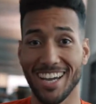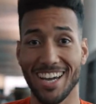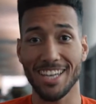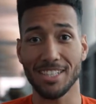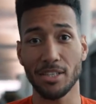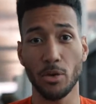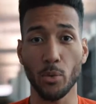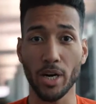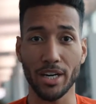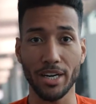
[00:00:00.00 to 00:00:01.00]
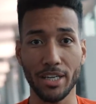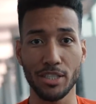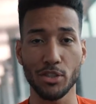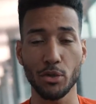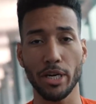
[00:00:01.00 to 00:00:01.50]
guys, we are here in
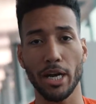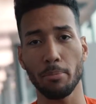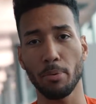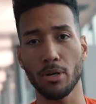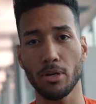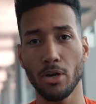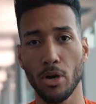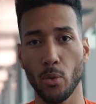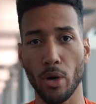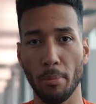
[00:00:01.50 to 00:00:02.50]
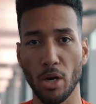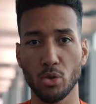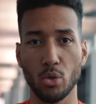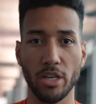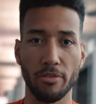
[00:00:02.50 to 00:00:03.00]
Zurich Airport. We are about
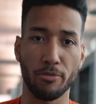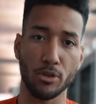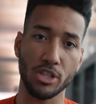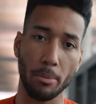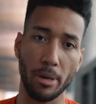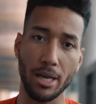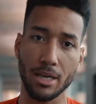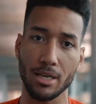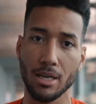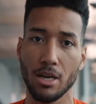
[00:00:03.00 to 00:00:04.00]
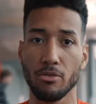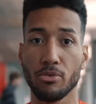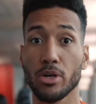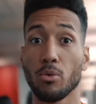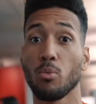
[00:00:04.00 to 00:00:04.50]
to leave for Japan for
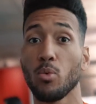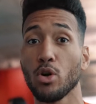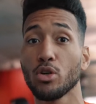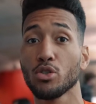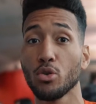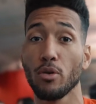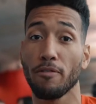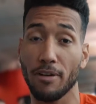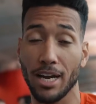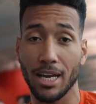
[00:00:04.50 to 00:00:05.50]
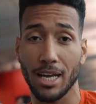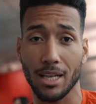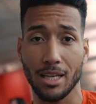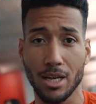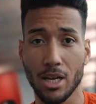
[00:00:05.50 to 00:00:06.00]
the World Tour Final.
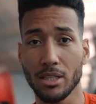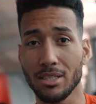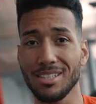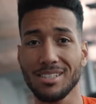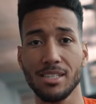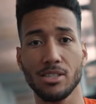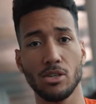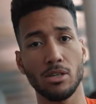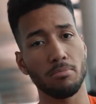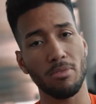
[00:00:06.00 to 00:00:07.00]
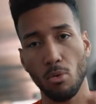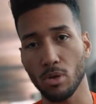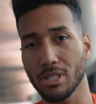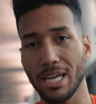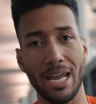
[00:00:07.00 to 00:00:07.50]
This season
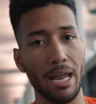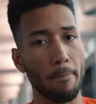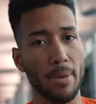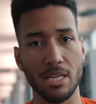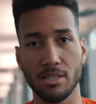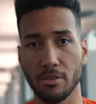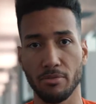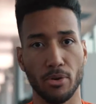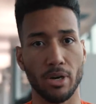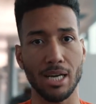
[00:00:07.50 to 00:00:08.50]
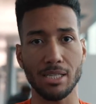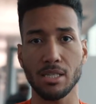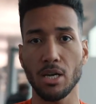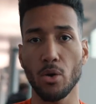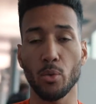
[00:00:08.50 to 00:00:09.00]
was amazing for us.
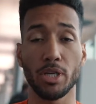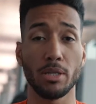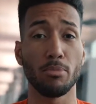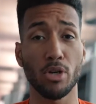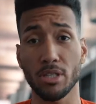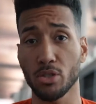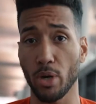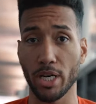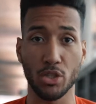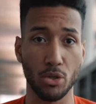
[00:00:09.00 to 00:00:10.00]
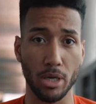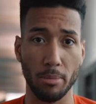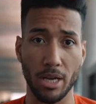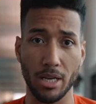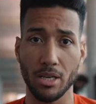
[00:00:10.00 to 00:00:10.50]
We did more than 20
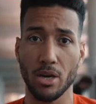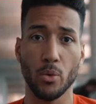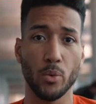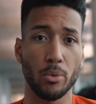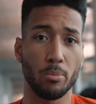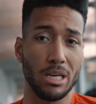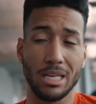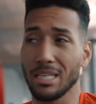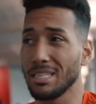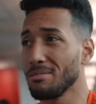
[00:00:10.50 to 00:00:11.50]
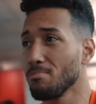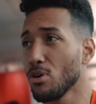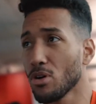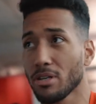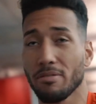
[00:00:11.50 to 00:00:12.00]
tournaments. We've been in
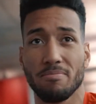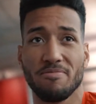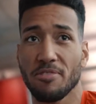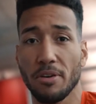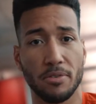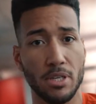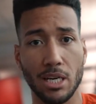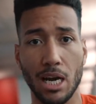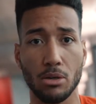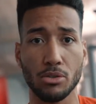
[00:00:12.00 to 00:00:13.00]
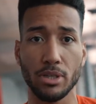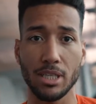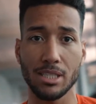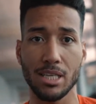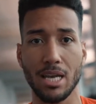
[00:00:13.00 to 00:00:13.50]
more than 15
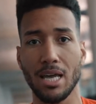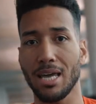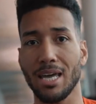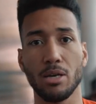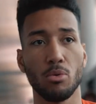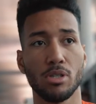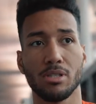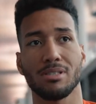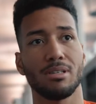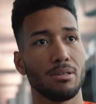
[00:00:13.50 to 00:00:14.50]
countries and it was